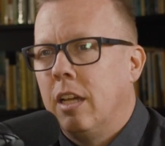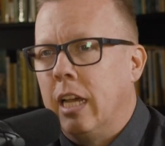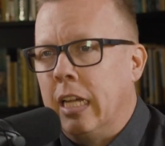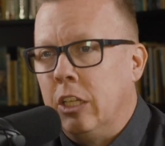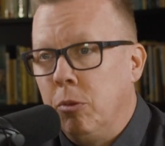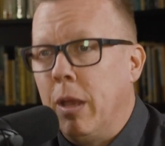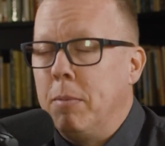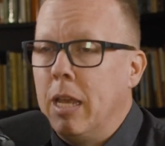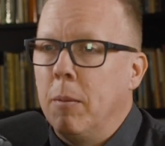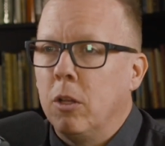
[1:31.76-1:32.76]
And you may
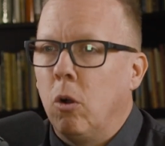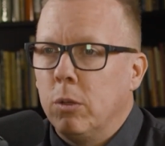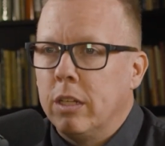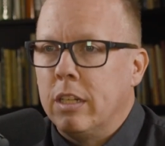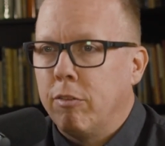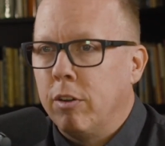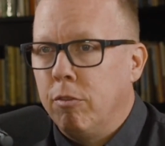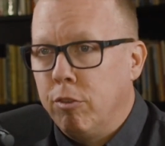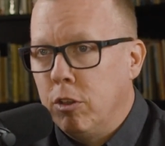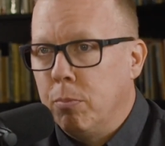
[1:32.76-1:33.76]
be able to hold a
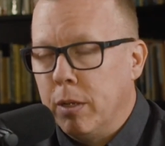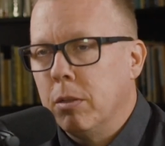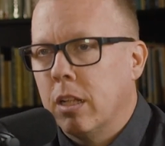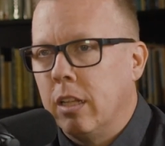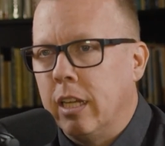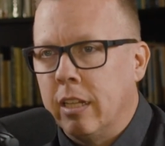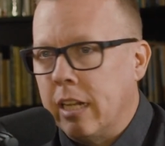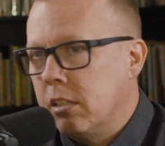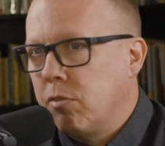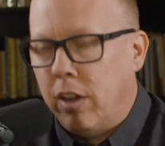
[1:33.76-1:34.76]
different view biblically, and
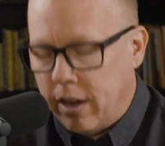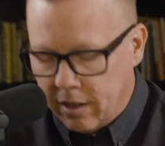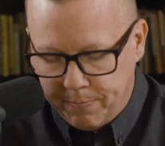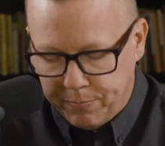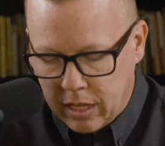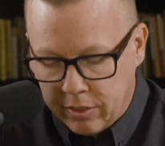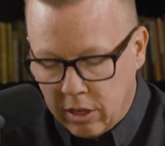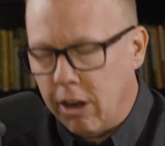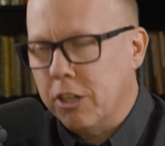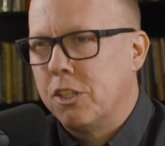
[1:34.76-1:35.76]
that's fine. And
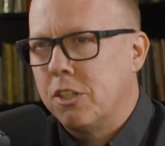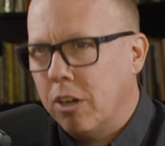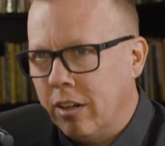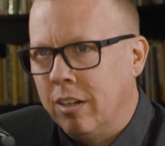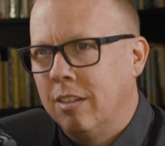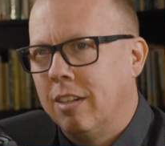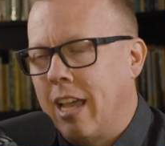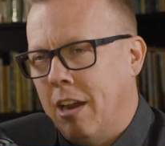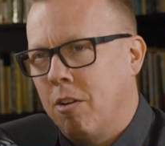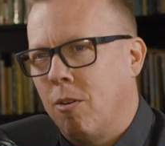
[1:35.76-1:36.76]
there are certain
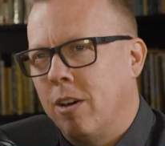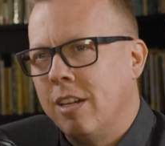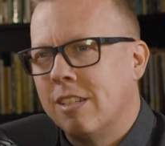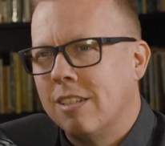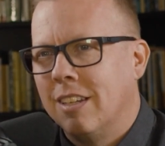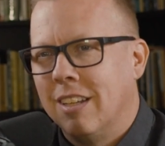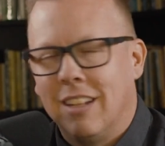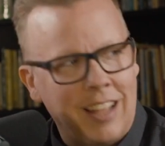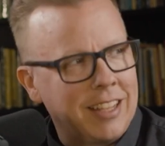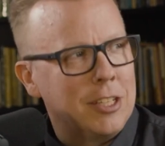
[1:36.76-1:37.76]
categories,
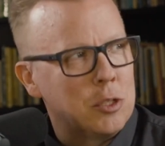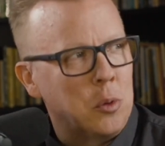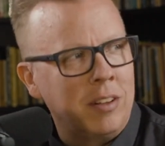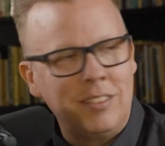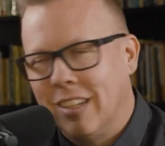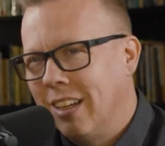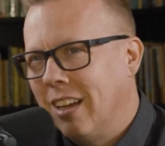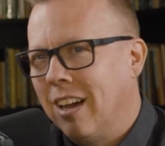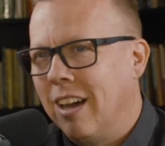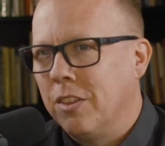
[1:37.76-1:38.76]
like this one,
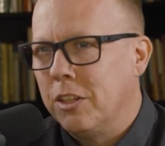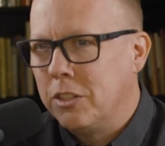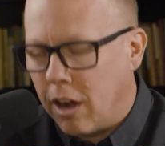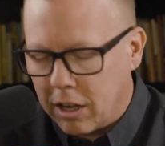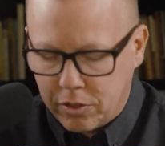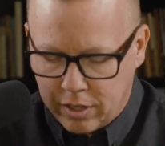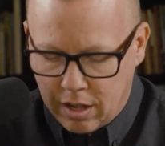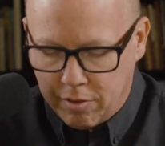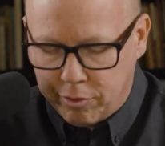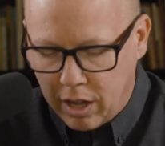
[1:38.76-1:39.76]
uh, the doctrine
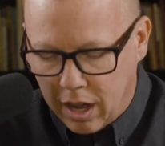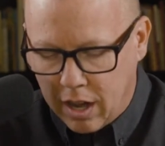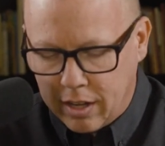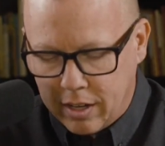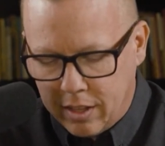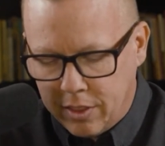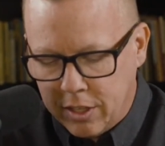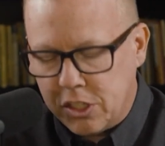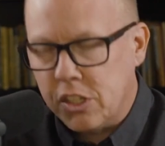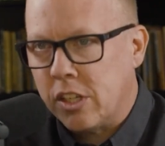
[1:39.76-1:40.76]
of God,
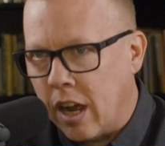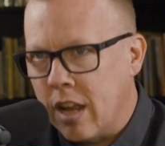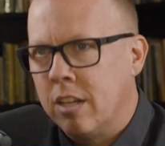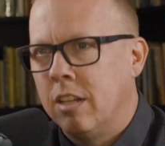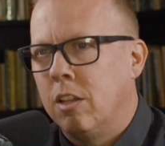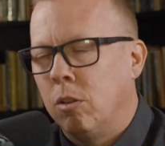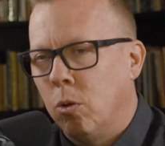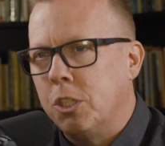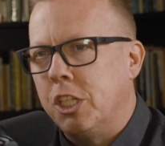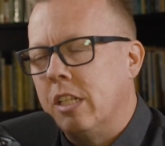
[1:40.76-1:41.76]
the Son, the
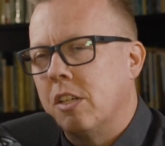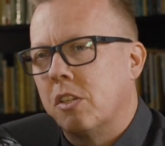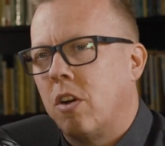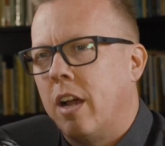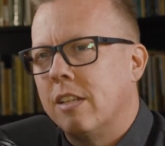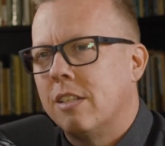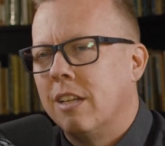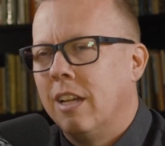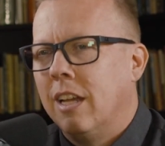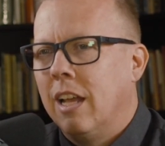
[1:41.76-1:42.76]
Lord Jesus Christ,
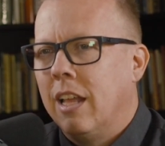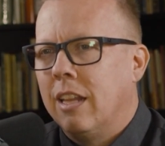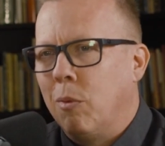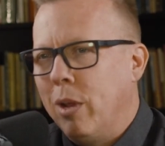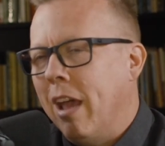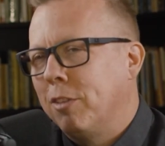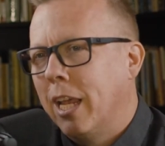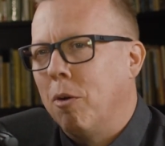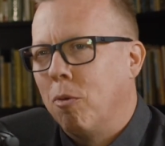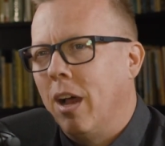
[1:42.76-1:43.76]
that we have to
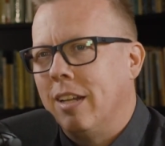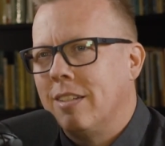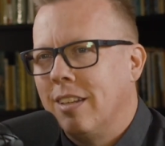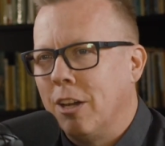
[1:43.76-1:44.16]
get right.